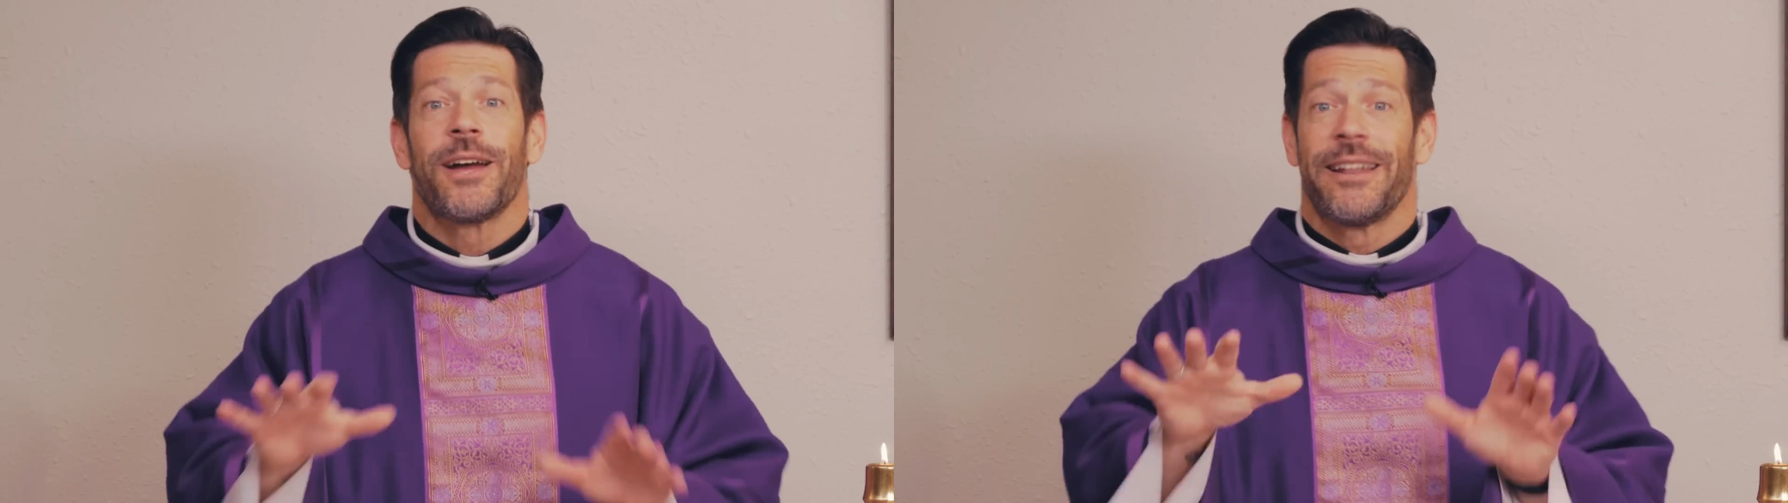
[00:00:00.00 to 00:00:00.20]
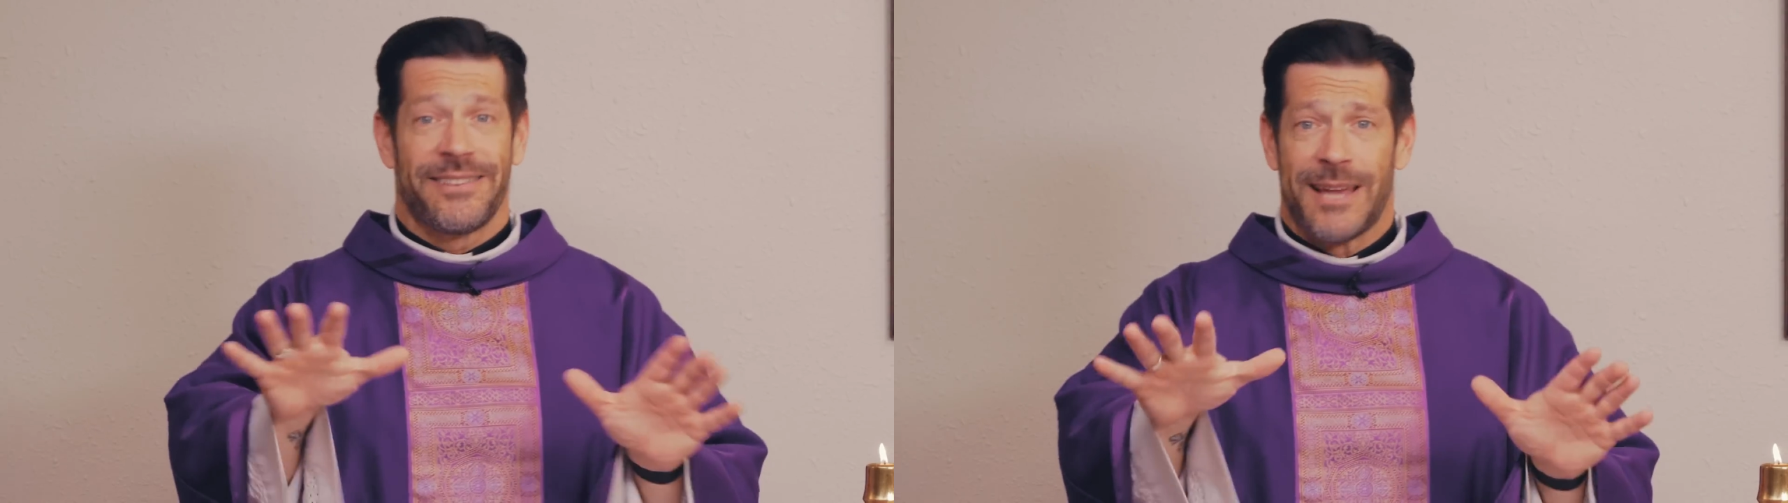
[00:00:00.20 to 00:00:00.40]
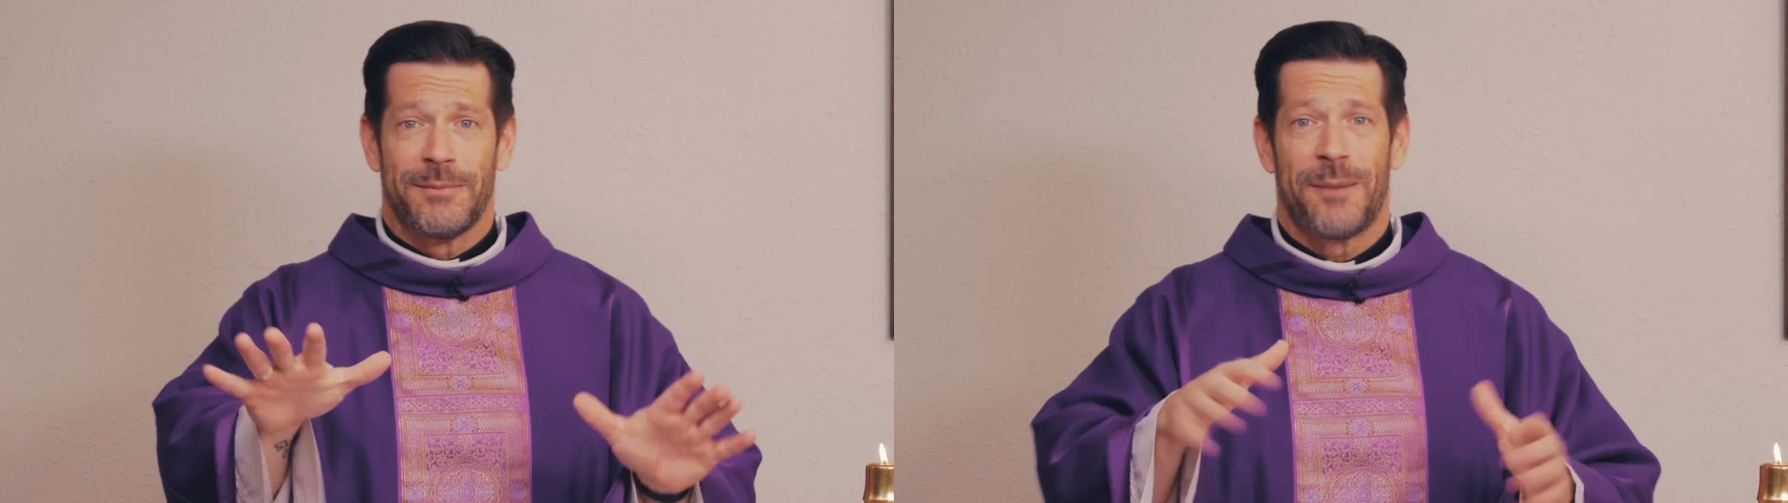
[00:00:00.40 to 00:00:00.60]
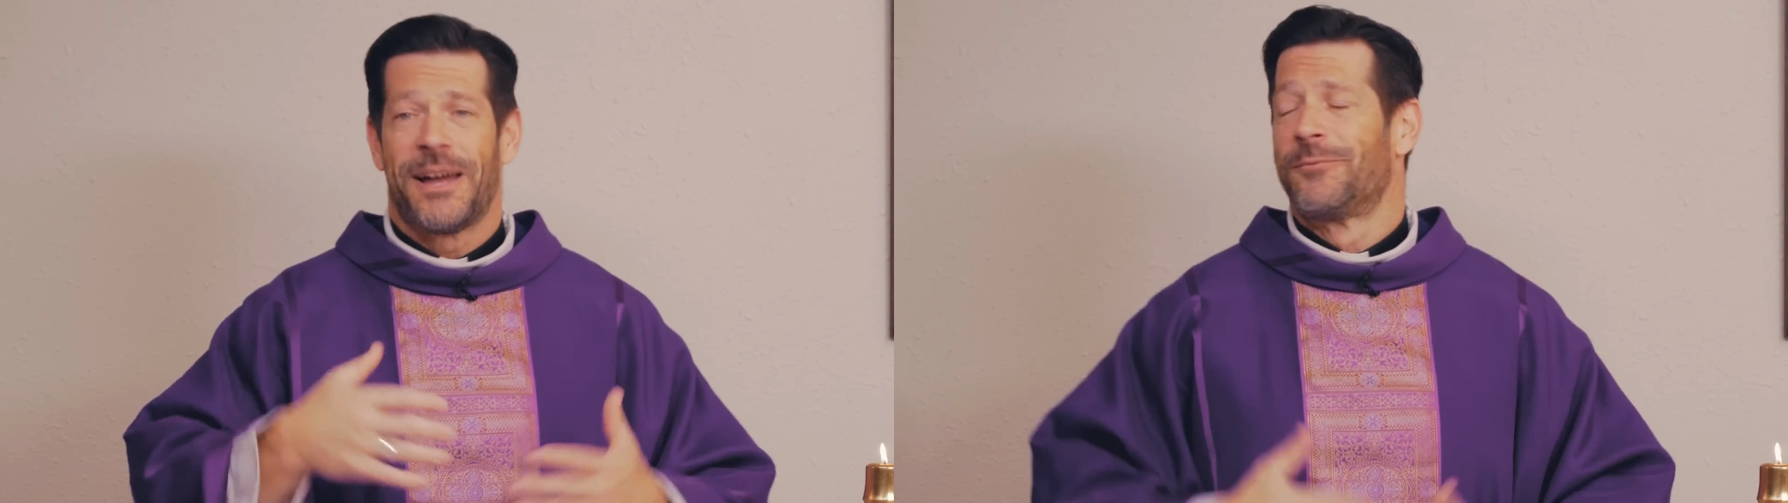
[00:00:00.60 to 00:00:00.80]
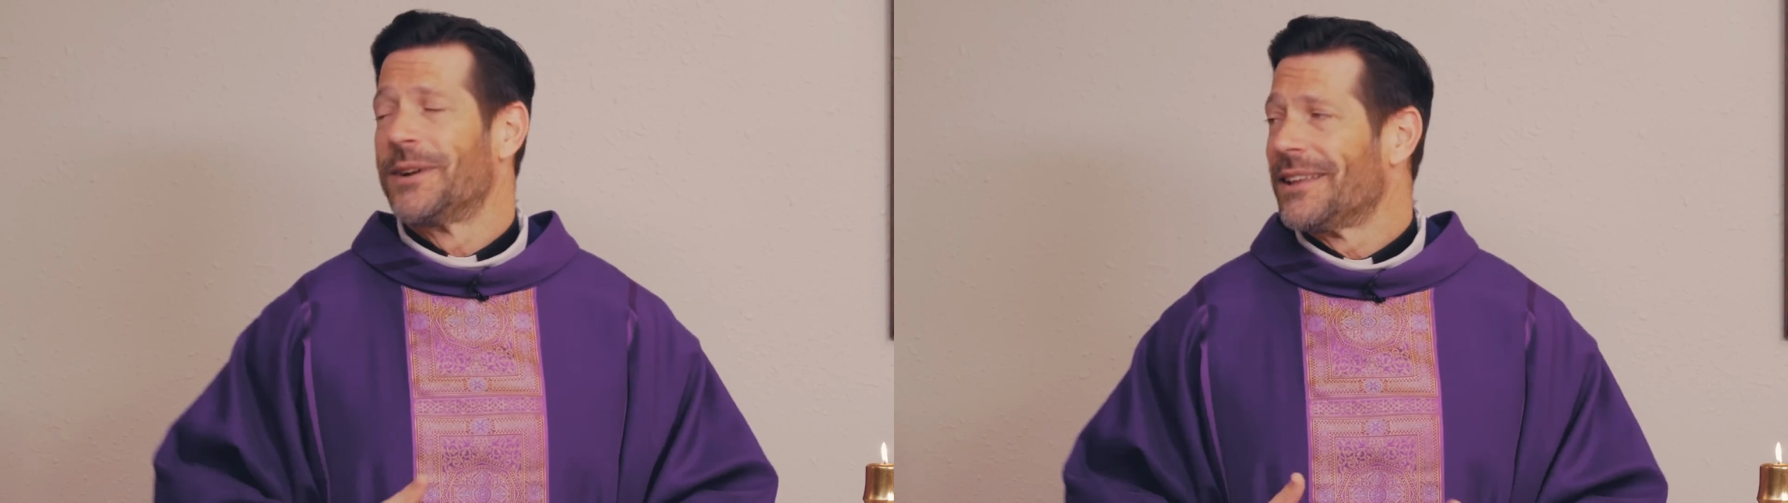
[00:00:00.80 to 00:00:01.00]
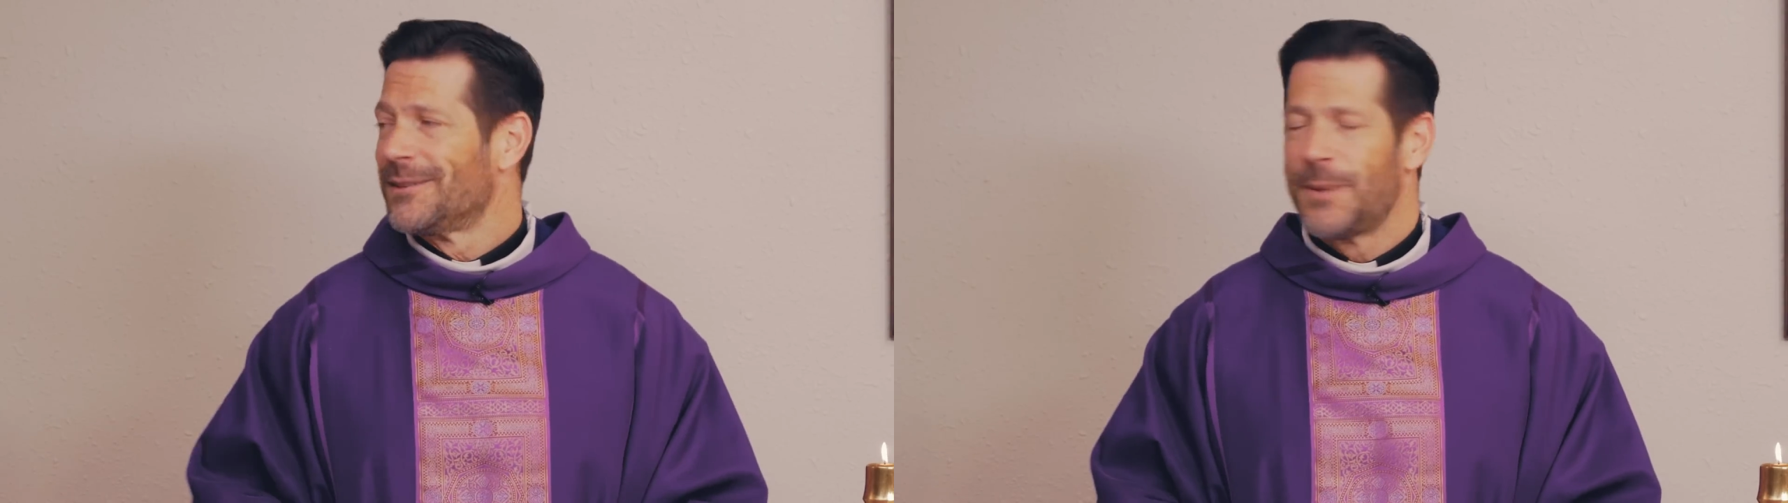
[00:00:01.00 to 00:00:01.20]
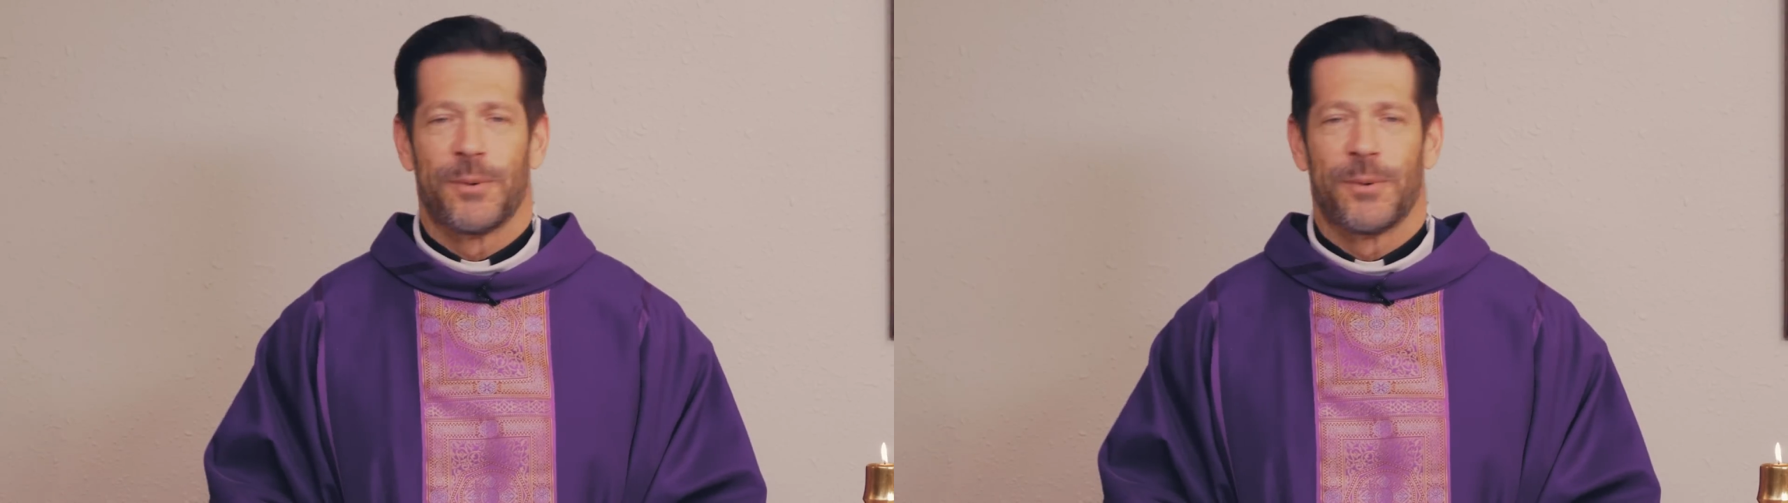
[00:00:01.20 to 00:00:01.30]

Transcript: I got at the same time I realized